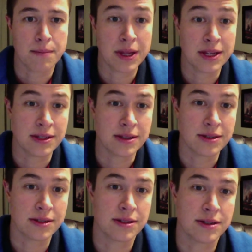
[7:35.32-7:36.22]
places.
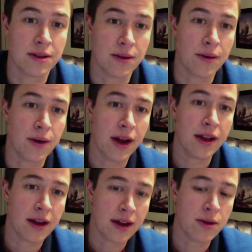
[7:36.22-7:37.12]
And so
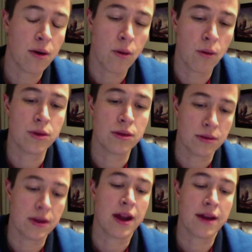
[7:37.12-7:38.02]
I know
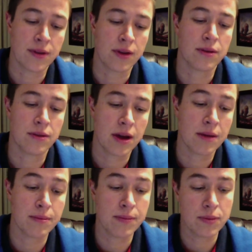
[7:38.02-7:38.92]
that I
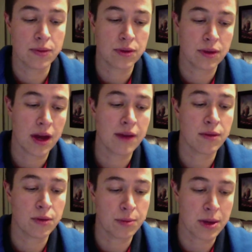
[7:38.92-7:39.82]
have a
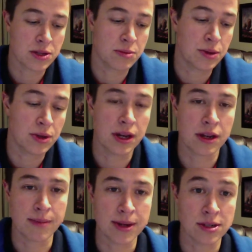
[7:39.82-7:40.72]
responsibility
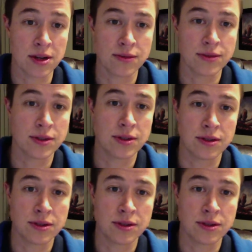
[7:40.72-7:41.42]
to myself to